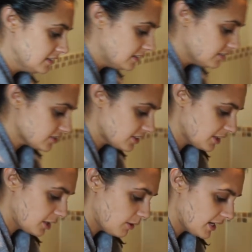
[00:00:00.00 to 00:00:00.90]
Just
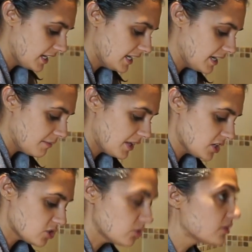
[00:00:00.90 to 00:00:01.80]
gonna quickly
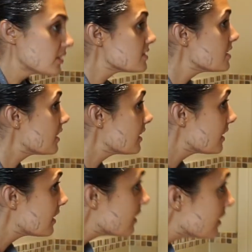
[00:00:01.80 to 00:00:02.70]
make sure there's nothing,